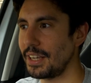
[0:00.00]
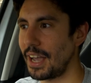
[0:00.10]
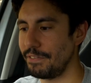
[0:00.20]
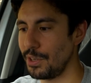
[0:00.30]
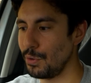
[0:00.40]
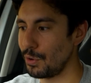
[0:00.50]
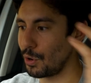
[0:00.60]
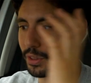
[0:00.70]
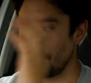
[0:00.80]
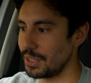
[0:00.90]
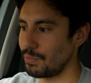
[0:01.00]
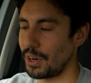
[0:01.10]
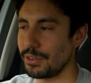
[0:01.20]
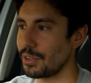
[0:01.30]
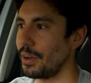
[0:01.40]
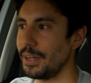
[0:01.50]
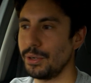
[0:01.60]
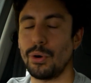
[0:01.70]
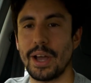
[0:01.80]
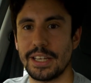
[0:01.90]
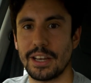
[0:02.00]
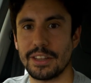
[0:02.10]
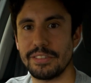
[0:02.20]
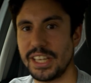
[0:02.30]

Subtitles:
Have you got this Renault Zoe or any other